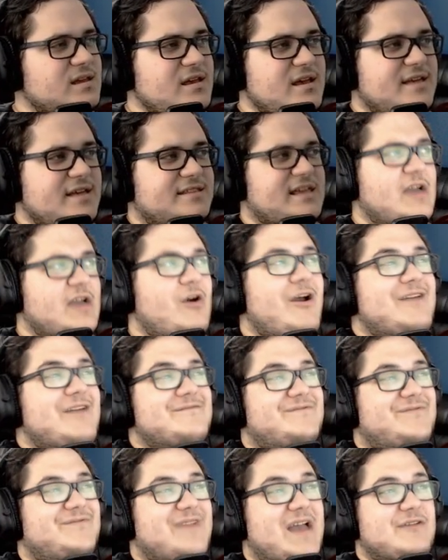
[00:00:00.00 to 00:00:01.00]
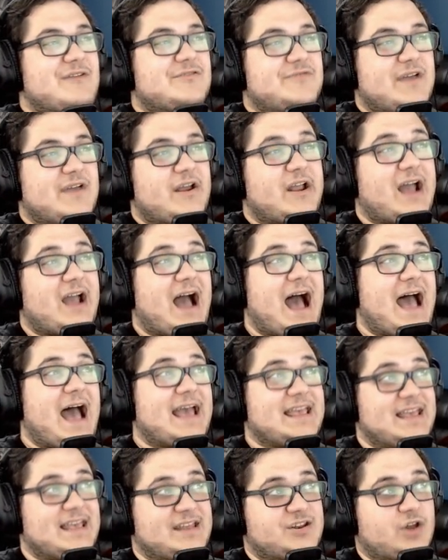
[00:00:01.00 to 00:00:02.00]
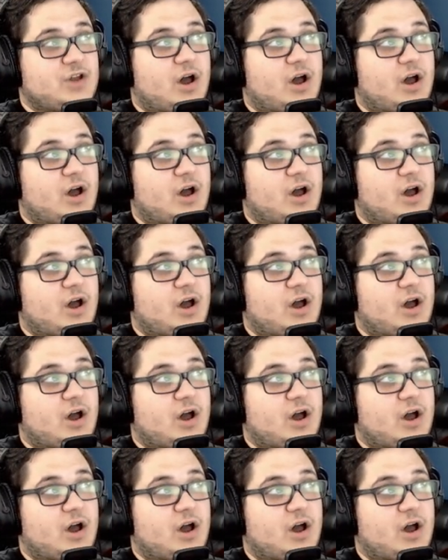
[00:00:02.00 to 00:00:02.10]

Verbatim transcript: They are a very, very high-end